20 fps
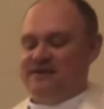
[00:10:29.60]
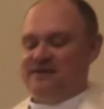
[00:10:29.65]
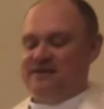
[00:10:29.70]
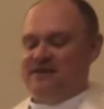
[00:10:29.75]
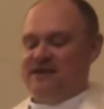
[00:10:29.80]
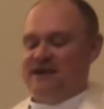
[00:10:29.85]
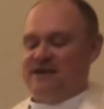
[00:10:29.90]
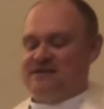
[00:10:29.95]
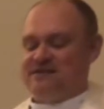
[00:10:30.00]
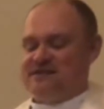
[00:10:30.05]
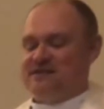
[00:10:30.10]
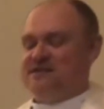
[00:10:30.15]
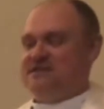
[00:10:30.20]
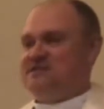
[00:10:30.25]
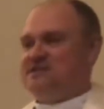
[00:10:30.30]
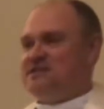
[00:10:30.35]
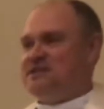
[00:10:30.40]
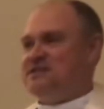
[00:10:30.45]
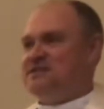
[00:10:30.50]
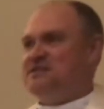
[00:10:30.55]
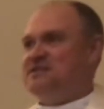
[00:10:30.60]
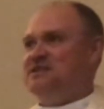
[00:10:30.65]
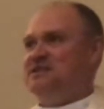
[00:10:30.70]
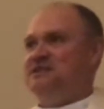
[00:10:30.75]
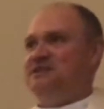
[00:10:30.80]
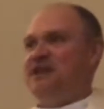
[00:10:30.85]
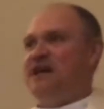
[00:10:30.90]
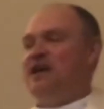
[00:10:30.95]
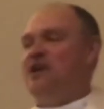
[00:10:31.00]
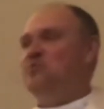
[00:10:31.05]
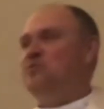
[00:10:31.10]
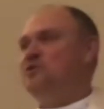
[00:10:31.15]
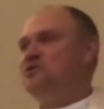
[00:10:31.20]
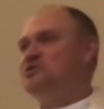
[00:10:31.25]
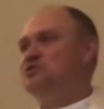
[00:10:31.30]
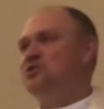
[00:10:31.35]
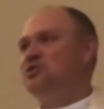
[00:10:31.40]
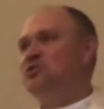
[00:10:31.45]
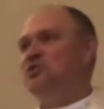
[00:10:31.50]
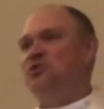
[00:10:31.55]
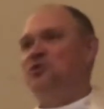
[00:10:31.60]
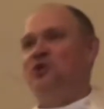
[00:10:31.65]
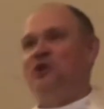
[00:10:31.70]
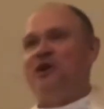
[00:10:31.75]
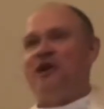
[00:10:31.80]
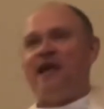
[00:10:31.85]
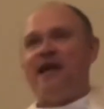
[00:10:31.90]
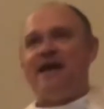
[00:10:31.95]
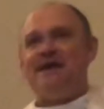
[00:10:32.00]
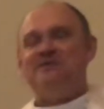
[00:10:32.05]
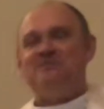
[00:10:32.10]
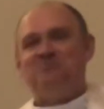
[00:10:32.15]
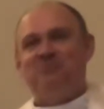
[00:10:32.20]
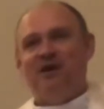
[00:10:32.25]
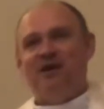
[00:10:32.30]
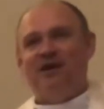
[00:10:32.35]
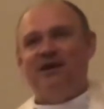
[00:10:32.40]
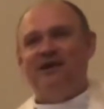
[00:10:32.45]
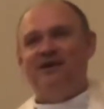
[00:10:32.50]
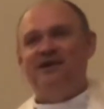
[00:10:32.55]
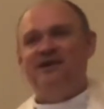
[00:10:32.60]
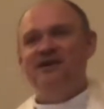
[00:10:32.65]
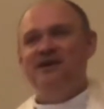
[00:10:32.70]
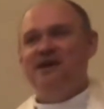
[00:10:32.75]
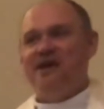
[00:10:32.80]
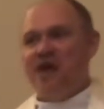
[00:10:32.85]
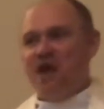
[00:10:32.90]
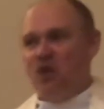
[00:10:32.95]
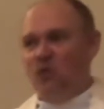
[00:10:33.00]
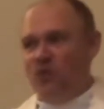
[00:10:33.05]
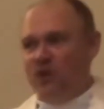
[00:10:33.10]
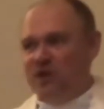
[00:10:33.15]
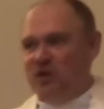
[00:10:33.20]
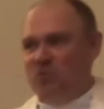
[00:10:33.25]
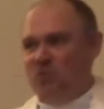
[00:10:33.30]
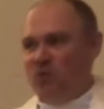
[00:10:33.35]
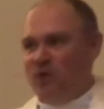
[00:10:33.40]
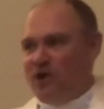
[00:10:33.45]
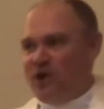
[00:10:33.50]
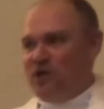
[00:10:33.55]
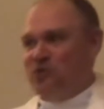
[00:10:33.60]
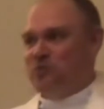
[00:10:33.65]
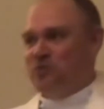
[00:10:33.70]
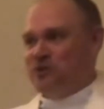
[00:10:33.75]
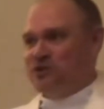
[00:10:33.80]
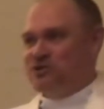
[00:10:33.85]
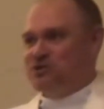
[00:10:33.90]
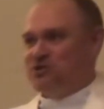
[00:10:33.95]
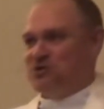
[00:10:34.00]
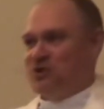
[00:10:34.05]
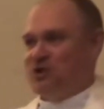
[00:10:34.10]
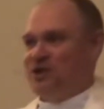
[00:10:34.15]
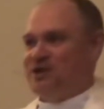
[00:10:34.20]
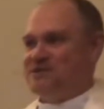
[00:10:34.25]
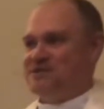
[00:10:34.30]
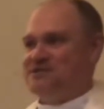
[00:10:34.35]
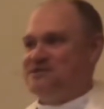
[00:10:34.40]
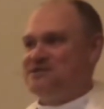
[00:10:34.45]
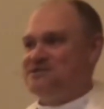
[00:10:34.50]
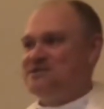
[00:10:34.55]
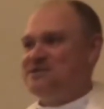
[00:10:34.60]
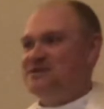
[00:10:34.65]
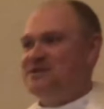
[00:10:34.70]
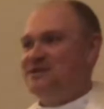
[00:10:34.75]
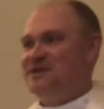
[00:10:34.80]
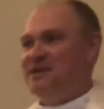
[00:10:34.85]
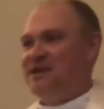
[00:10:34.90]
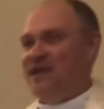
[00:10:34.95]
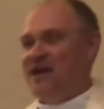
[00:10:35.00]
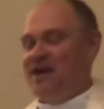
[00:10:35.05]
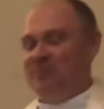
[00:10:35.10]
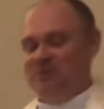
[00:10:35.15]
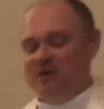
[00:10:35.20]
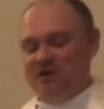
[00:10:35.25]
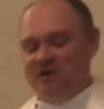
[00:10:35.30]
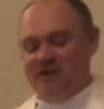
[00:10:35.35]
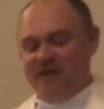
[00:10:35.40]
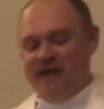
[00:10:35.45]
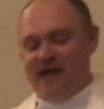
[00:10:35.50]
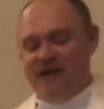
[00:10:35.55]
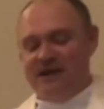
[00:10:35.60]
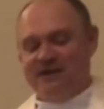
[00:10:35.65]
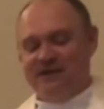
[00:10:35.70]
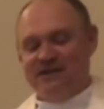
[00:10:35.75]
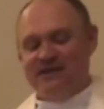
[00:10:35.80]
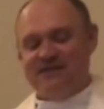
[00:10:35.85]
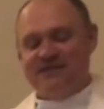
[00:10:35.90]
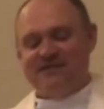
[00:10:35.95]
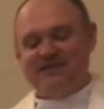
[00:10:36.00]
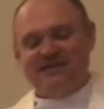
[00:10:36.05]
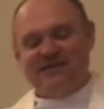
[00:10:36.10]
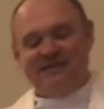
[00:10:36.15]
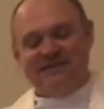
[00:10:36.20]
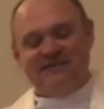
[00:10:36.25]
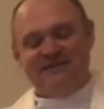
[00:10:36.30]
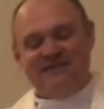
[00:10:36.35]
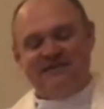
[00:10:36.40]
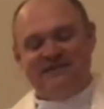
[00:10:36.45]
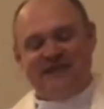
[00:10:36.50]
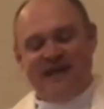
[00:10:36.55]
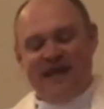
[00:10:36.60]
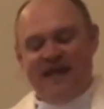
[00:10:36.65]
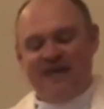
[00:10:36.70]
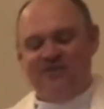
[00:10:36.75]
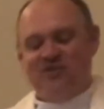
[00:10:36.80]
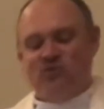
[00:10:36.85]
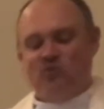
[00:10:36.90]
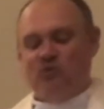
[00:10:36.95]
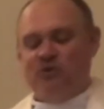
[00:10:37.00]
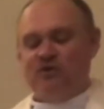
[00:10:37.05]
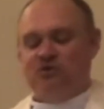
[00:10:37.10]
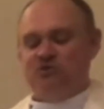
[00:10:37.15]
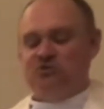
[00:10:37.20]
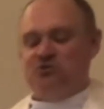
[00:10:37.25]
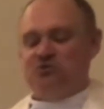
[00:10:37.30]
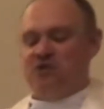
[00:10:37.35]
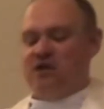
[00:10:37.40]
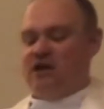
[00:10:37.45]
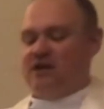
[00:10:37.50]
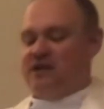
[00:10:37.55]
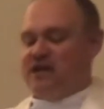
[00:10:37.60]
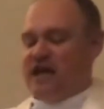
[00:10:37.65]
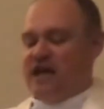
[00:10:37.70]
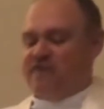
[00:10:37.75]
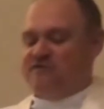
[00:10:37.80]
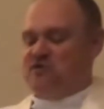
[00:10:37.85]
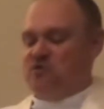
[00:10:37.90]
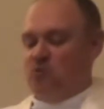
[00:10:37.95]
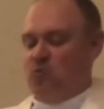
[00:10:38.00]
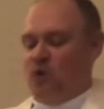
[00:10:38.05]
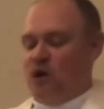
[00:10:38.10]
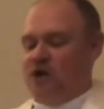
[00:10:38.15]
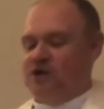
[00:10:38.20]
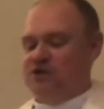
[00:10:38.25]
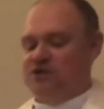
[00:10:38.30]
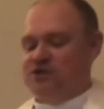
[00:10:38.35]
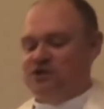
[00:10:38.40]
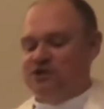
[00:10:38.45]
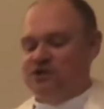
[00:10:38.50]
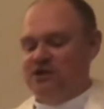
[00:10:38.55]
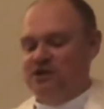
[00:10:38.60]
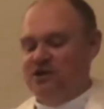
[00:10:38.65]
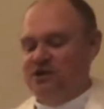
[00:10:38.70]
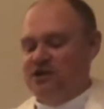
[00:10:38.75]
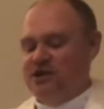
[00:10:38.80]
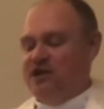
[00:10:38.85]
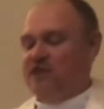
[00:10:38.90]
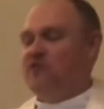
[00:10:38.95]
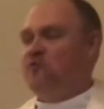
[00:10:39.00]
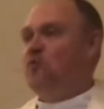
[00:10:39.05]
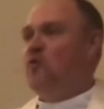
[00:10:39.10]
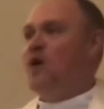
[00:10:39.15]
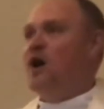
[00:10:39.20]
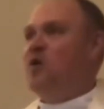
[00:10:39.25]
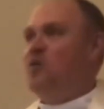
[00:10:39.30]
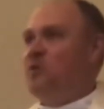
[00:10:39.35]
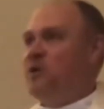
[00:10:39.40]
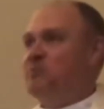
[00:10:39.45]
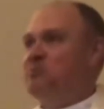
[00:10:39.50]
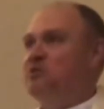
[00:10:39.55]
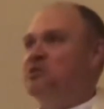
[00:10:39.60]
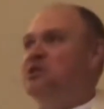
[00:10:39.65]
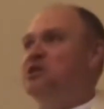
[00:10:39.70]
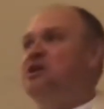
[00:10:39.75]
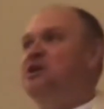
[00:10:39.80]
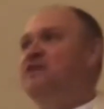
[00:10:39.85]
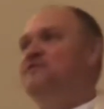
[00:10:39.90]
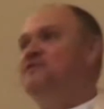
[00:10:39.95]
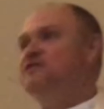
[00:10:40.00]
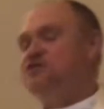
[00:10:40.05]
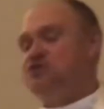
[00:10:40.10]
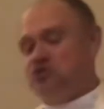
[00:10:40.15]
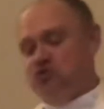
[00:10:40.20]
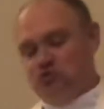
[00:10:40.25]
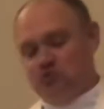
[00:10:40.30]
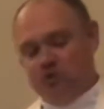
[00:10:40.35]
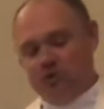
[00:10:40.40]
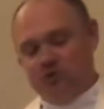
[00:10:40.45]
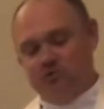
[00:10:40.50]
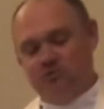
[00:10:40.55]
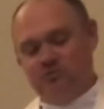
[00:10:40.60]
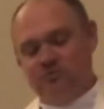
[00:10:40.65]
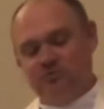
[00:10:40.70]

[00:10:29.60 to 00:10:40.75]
Yes, this is the day which the Lord has made, and we will rejoice and be glad in it. It is a day that we do not have to wonder if what we believe is true.